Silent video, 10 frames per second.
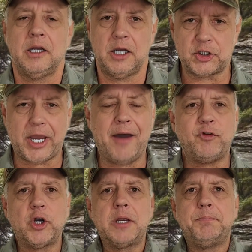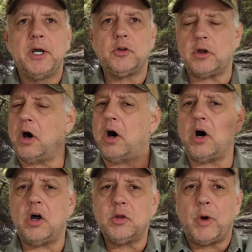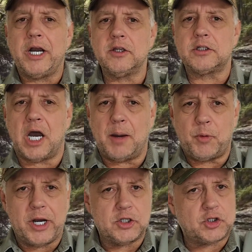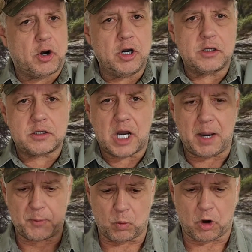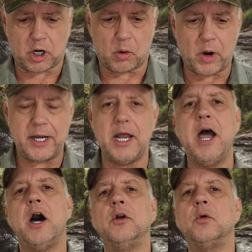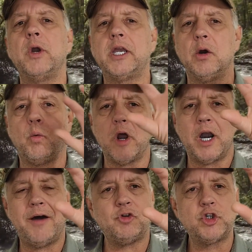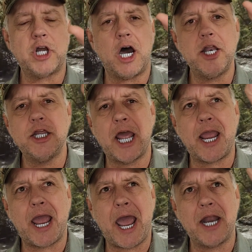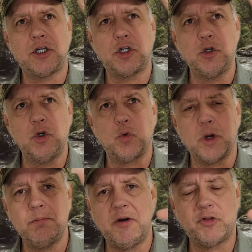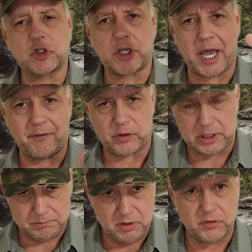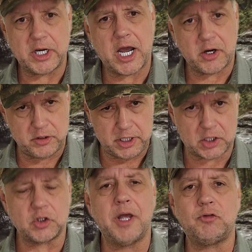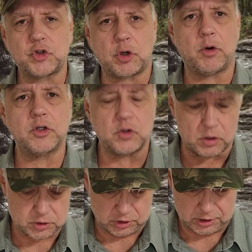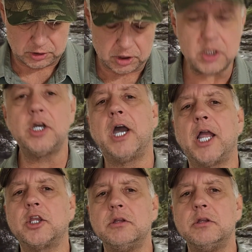scaffolding built all the way to the top. We had to start at the top and work our way down. We get one level done, and they had to remove the scaffolding, move it down to the next level, so on and so on, till you got to the